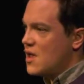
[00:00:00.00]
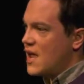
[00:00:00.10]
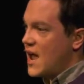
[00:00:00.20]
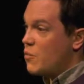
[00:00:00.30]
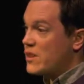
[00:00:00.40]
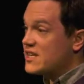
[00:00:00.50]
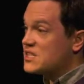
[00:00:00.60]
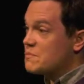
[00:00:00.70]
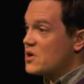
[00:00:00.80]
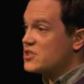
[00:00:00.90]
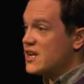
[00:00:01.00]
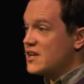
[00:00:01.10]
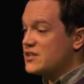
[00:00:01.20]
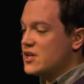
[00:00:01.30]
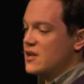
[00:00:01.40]
And what this person
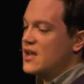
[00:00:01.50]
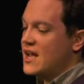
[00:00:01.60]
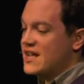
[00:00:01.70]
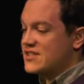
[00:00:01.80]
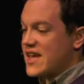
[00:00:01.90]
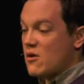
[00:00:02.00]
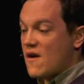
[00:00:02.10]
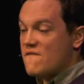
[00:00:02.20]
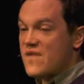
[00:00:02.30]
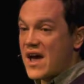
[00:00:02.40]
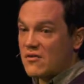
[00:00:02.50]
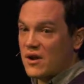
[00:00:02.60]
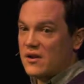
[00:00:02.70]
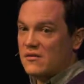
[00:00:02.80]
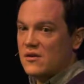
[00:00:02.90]
is they are a
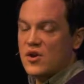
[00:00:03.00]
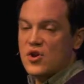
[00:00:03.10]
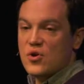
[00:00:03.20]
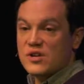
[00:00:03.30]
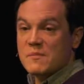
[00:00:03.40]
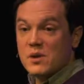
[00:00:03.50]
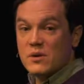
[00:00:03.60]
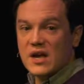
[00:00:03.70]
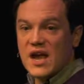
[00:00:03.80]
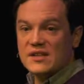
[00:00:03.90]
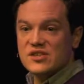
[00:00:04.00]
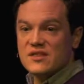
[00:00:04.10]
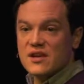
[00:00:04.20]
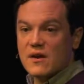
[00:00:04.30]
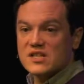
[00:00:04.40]
veteran who communicates
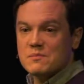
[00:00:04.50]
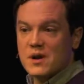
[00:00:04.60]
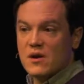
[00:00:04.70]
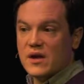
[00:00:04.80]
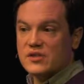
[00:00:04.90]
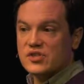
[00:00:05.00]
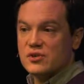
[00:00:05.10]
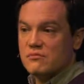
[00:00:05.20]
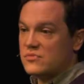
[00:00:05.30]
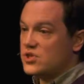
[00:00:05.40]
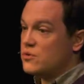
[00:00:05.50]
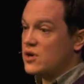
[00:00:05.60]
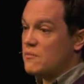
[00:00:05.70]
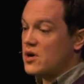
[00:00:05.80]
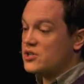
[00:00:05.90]
their experience to a new
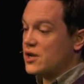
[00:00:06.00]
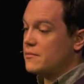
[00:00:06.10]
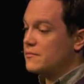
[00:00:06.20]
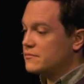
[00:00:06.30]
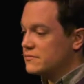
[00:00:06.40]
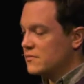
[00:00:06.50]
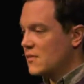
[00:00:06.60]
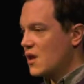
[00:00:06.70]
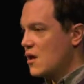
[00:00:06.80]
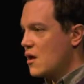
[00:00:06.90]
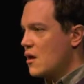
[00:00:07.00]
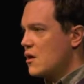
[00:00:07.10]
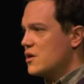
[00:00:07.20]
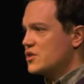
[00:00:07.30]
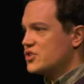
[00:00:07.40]
person.
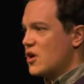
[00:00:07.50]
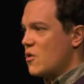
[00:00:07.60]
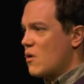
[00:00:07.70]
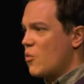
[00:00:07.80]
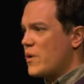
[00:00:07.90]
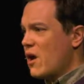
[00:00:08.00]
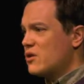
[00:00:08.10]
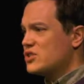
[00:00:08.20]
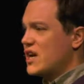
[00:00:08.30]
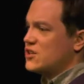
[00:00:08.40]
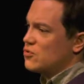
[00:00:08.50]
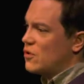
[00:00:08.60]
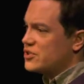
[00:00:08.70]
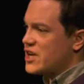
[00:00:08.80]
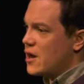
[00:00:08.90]
So we all change
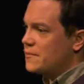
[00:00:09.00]
roles here.